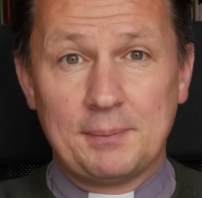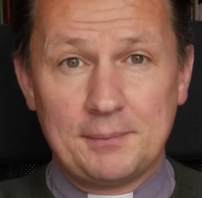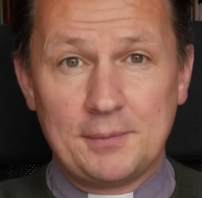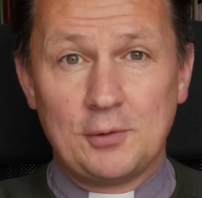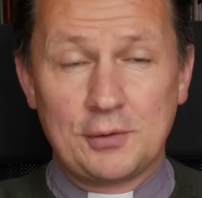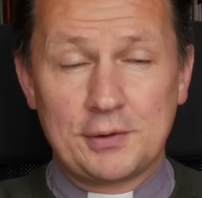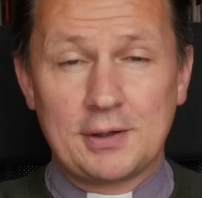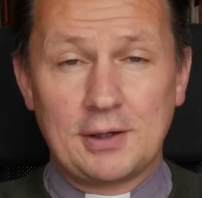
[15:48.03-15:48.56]

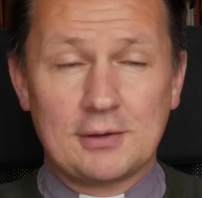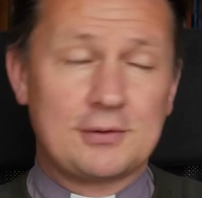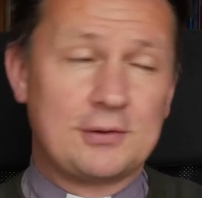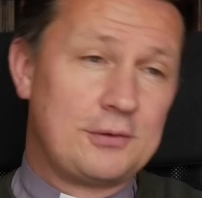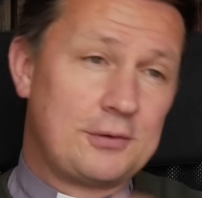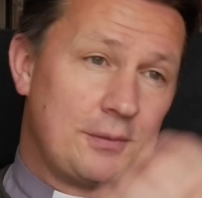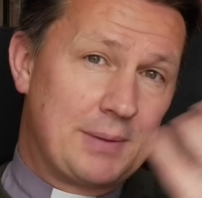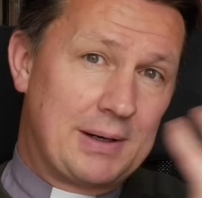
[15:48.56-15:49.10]
Orthodox
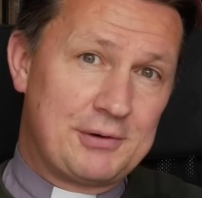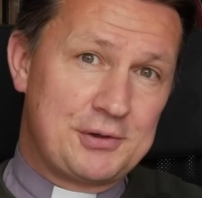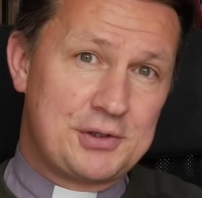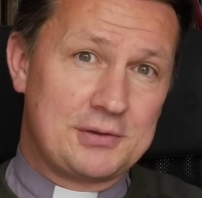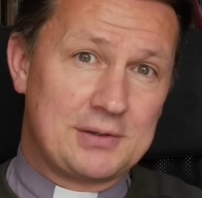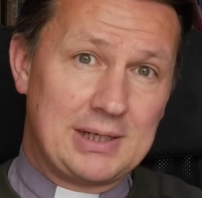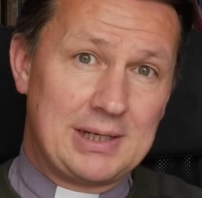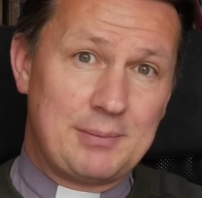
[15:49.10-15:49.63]
and some
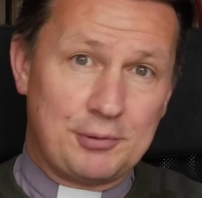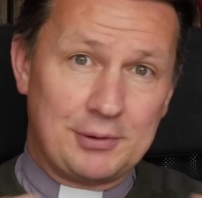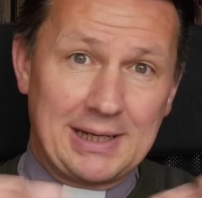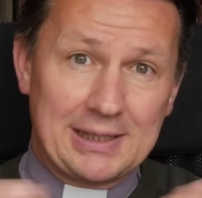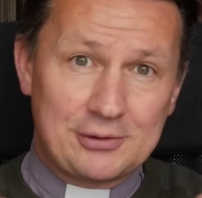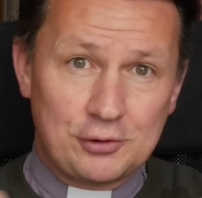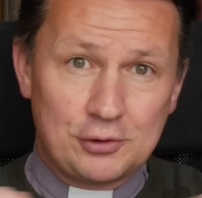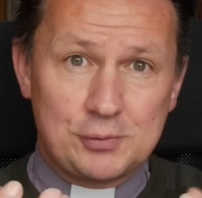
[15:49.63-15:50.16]
parishes that are liberal
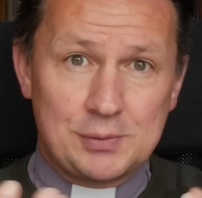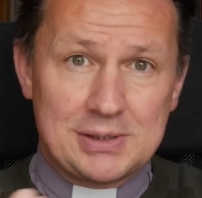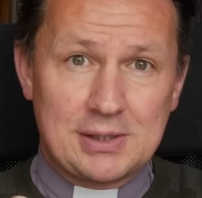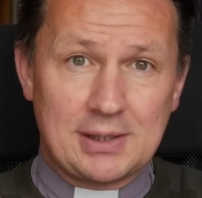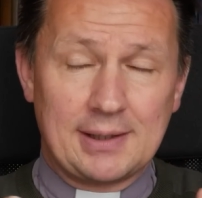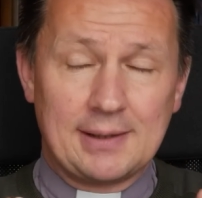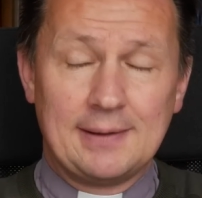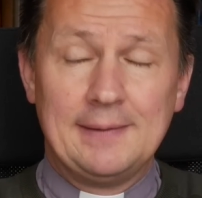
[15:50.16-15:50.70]
next door to each
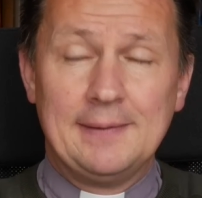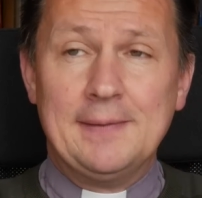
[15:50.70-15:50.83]
other?